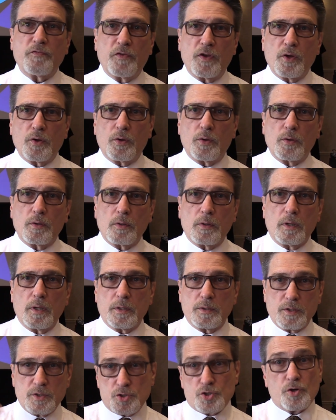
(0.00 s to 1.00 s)
feel
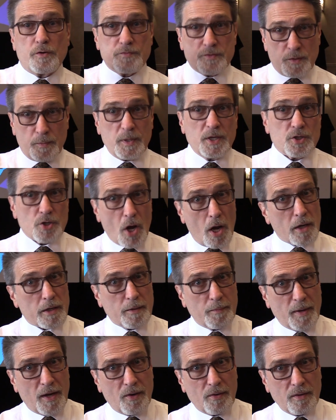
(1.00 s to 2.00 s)
it deserves to be talked
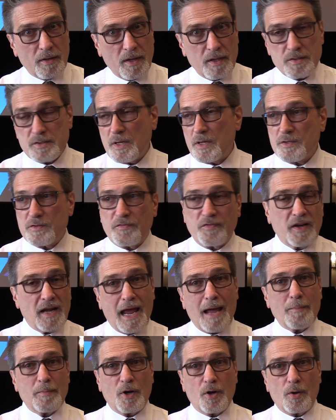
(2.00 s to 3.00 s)
about. It's
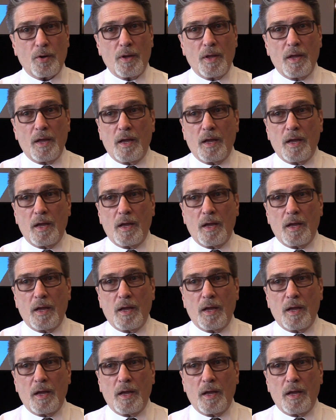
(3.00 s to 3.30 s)
phenomenal.